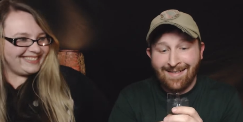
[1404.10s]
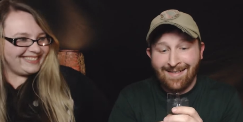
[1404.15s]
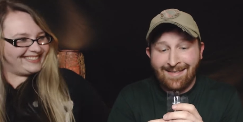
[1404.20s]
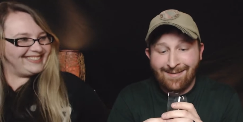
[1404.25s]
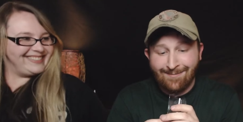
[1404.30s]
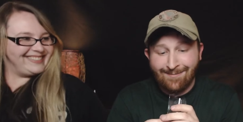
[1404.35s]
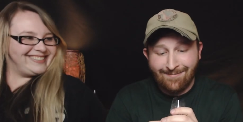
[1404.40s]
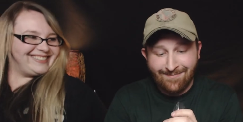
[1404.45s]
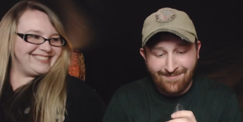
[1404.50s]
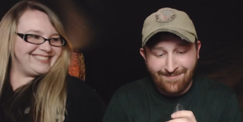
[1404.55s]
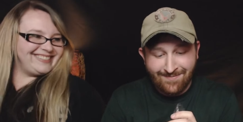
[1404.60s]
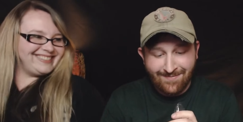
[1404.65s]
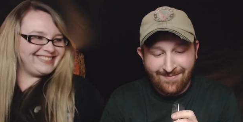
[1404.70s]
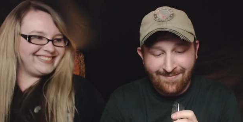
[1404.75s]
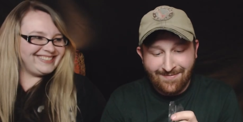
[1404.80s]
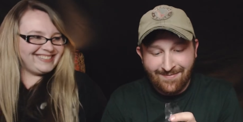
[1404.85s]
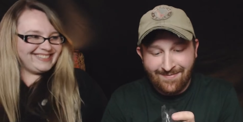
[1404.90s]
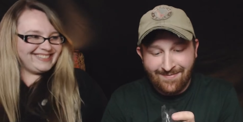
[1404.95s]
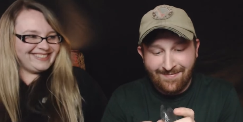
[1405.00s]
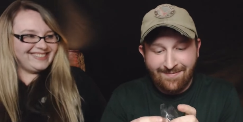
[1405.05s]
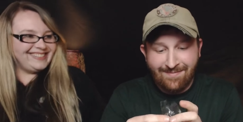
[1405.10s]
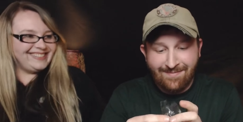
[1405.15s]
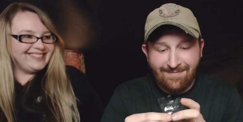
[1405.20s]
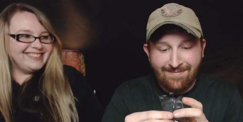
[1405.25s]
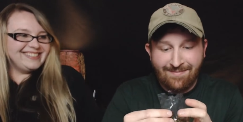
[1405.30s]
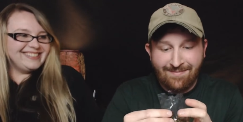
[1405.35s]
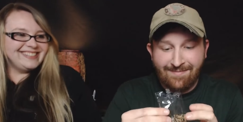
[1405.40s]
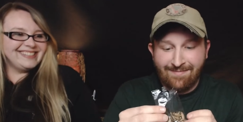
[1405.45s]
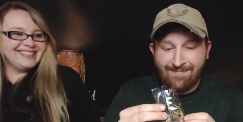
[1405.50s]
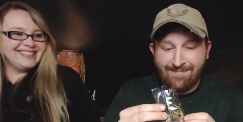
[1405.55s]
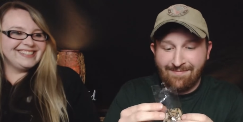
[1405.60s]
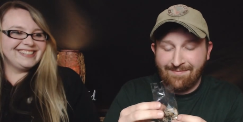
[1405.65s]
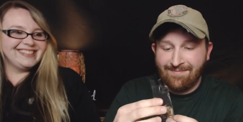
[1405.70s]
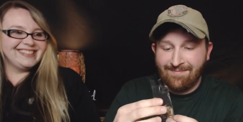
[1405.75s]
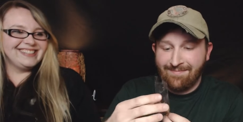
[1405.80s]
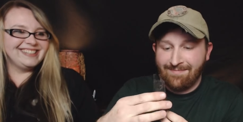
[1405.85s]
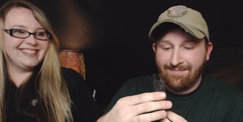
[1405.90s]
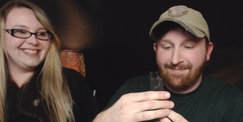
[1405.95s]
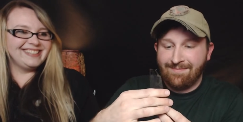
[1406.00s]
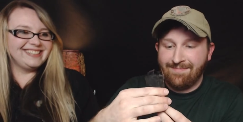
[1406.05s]

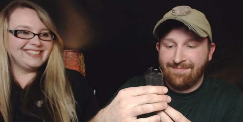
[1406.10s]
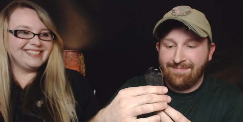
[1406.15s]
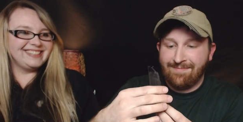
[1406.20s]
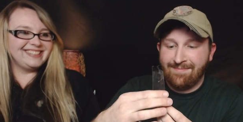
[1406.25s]
Nobody speaks.